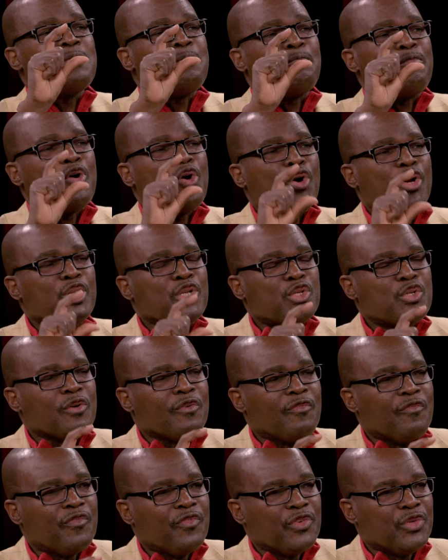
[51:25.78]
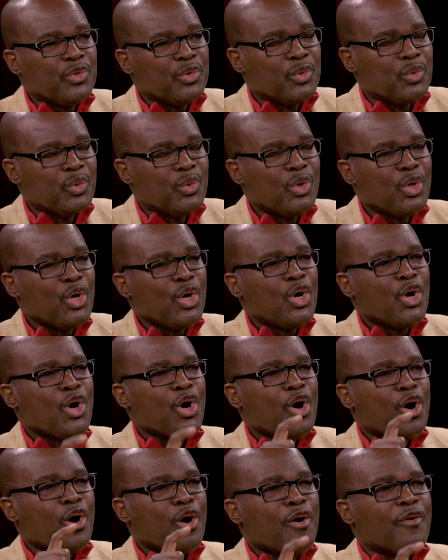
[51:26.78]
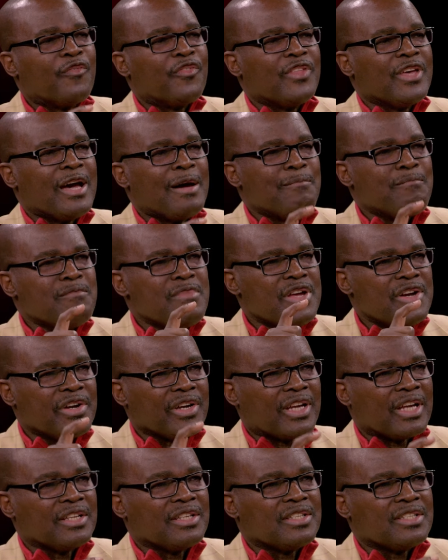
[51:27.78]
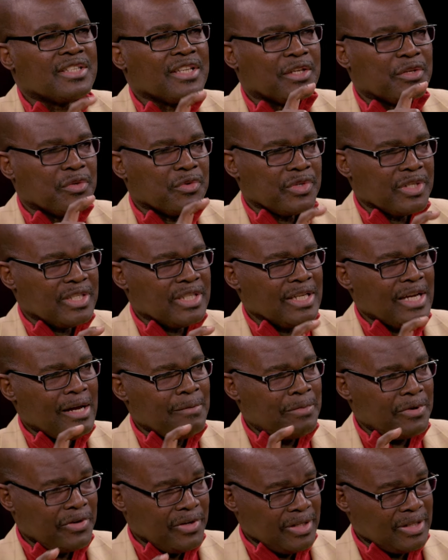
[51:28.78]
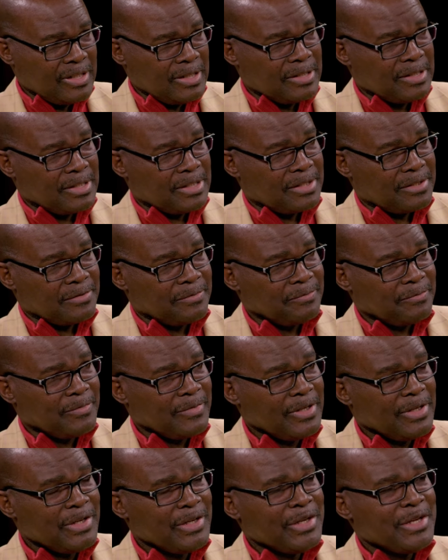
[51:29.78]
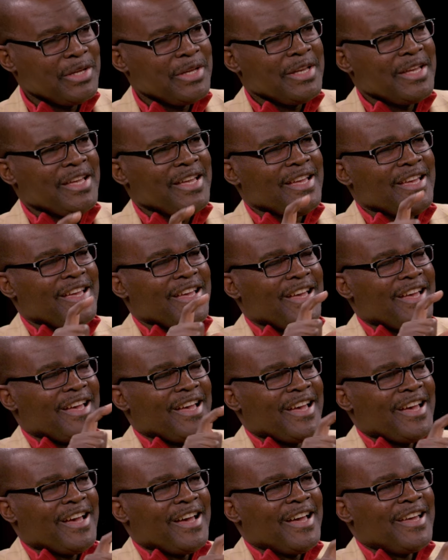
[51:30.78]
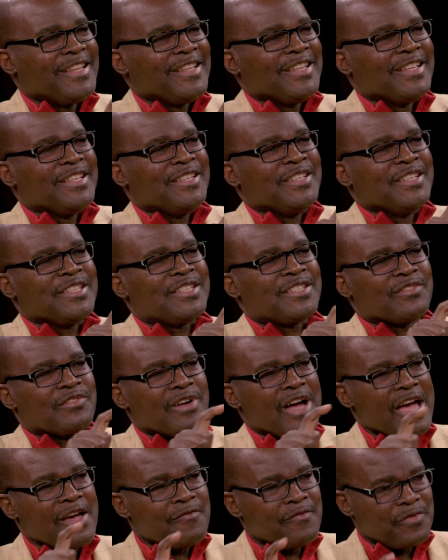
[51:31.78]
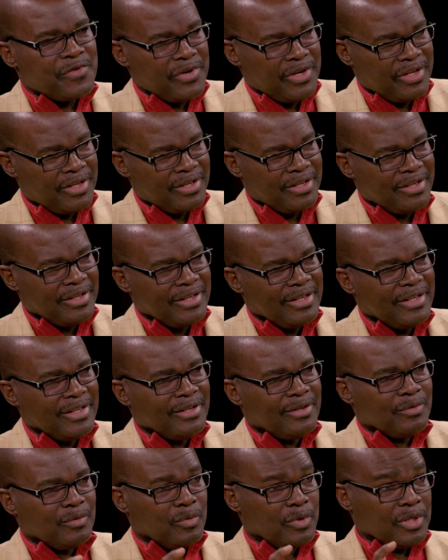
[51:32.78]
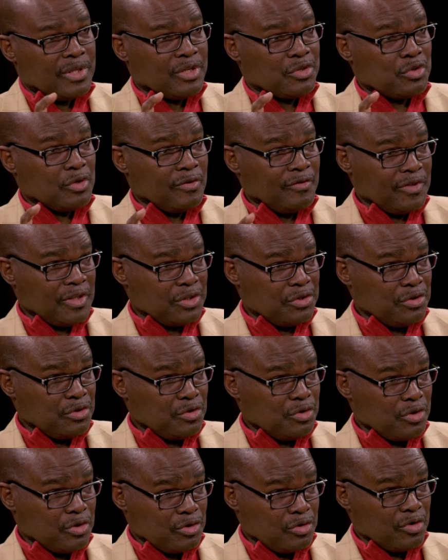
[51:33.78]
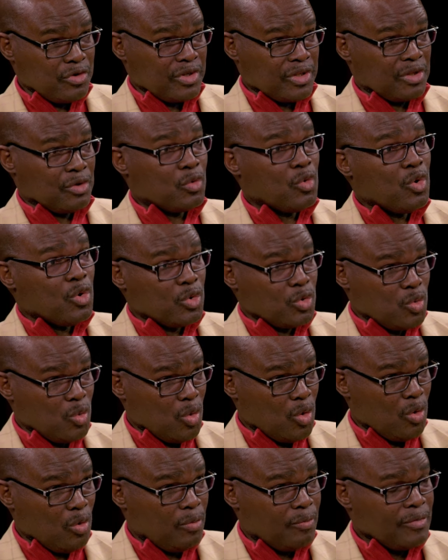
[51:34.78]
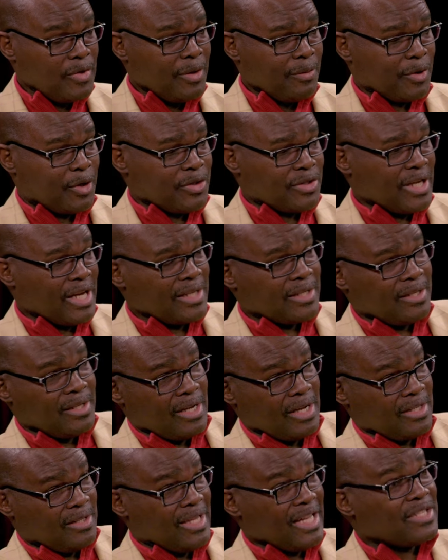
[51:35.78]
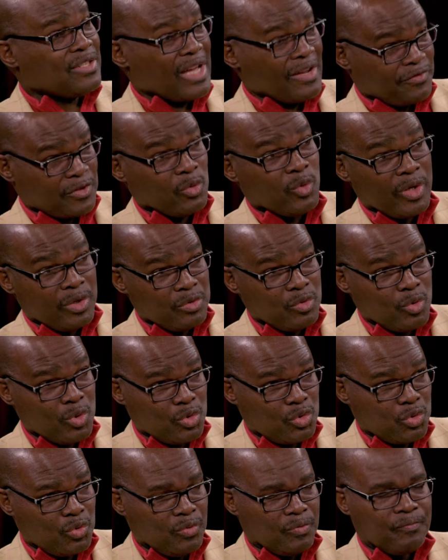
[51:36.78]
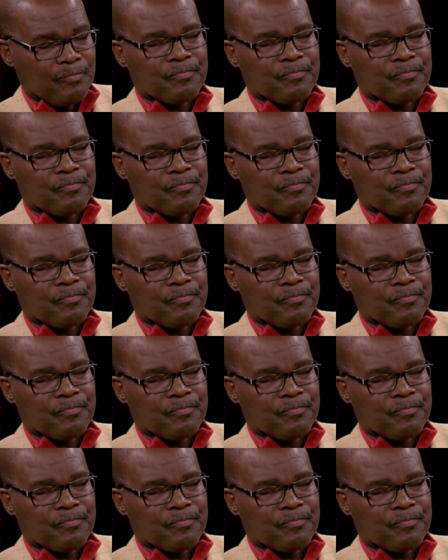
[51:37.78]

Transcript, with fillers: point of view of the American security apparatus. Mm -hmm mm-hmm. and in its rivalry with the Soviet Union during the Cold War, because that, that's after World War II.